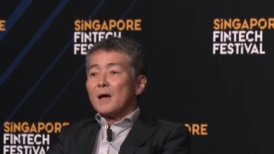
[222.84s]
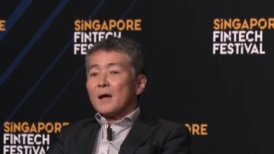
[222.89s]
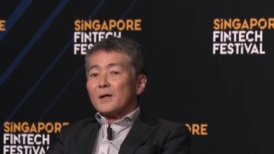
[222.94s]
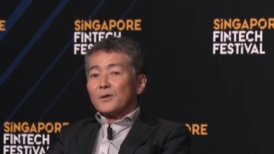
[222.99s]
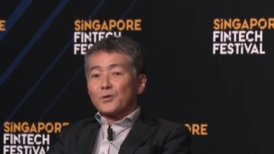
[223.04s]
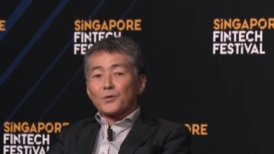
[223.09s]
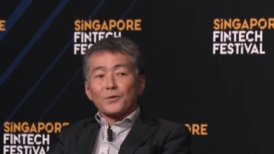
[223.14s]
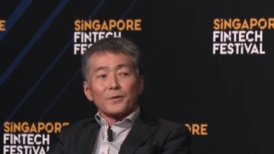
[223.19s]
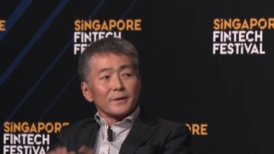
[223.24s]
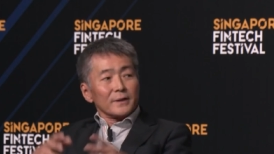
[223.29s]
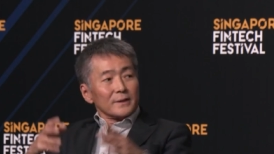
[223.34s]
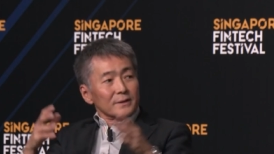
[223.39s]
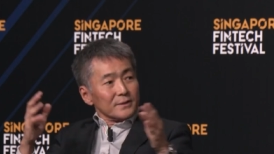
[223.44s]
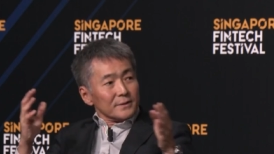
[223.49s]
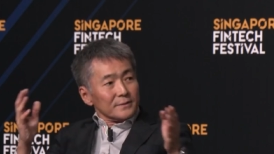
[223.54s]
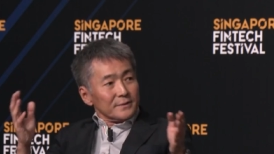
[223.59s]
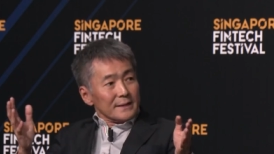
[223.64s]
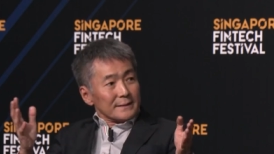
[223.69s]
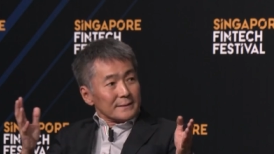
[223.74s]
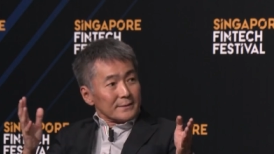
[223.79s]
During
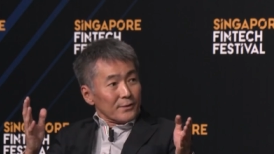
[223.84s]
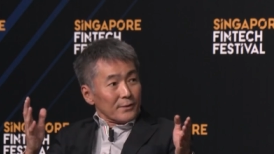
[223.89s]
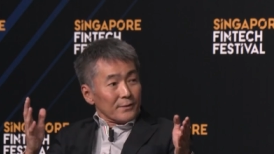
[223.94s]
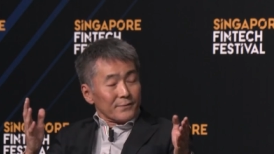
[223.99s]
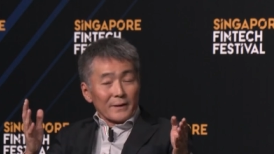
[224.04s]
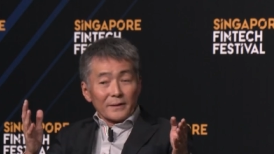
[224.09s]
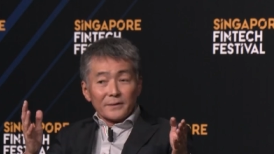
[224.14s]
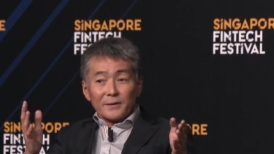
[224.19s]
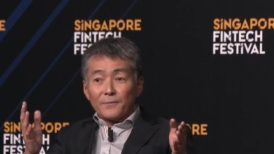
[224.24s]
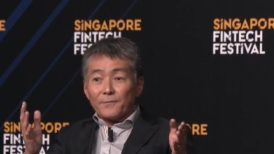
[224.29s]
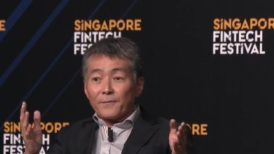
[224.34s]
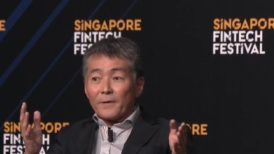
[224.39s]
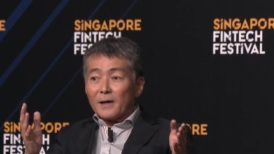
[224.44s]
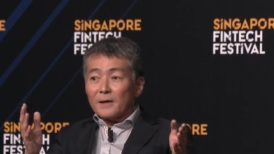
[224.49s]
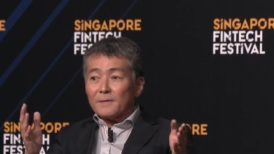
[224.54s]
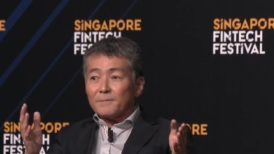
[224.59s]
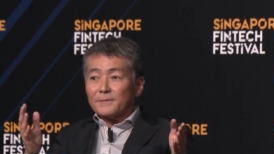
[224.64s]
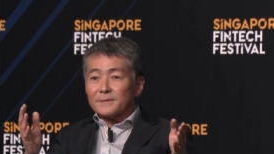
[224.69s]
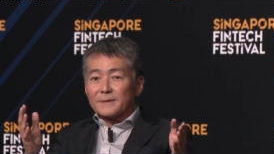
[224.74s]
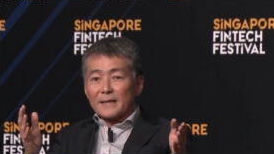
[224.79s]
this
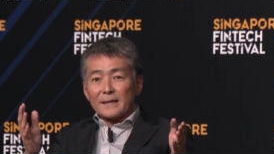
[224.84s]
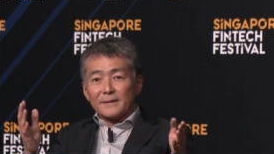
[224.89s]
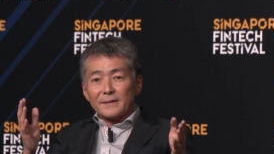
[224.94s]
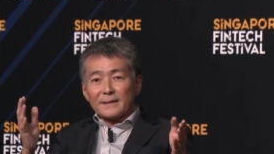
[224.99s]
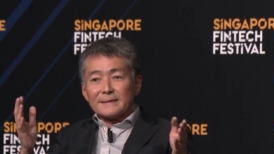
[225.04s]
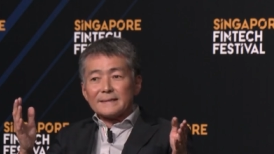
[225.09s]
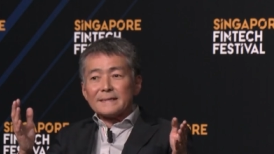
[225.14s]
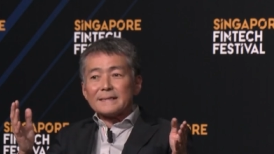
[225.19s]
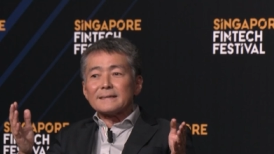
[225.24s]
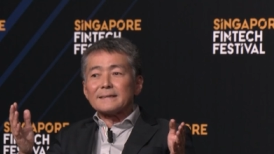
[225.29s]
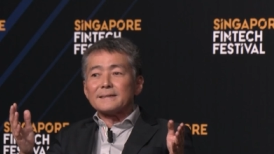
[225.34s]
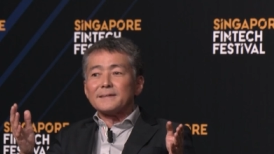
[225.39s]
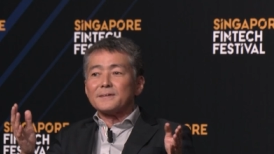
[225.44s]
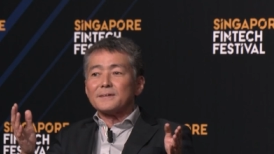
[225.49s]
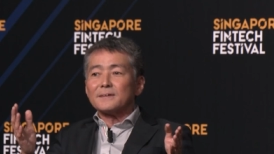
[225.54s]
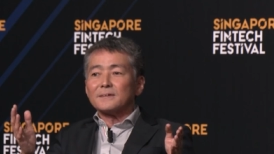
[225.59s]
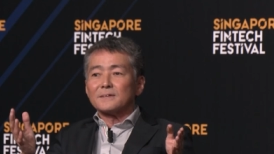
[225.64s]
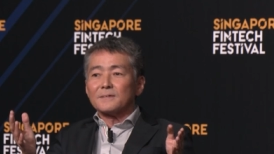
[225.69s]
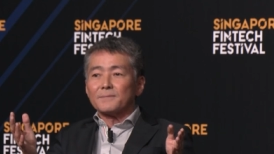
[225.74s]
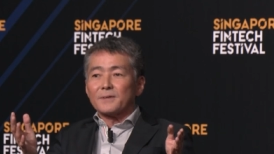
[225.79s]
35, 36
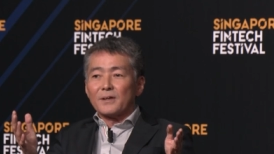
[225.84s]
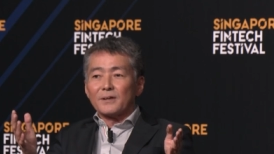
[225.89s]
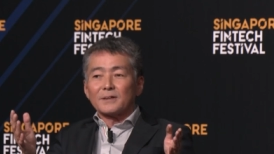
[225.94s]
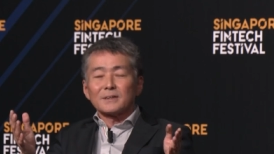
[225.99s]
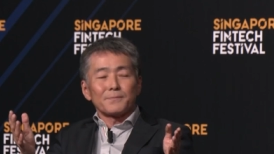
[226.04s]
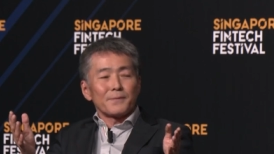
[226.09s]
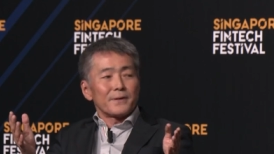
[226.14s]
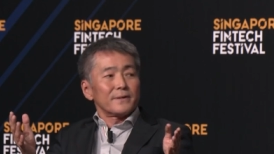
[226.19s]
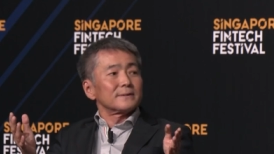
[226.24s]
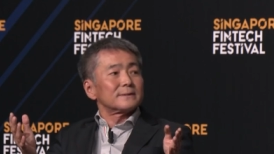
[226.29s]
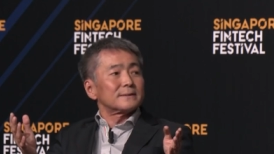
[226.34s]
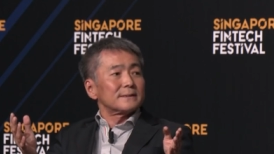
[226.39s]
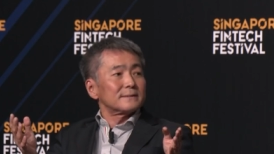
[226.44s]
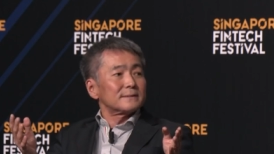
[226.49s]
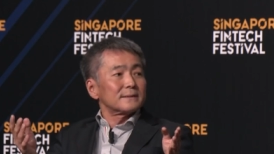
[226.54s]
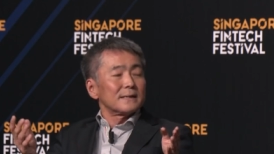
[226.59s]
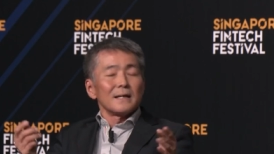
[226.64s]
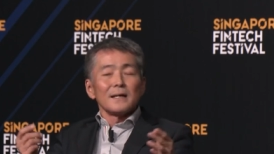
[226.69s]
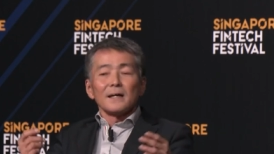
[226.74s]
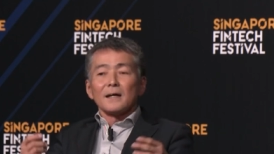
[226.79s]
years of experiences,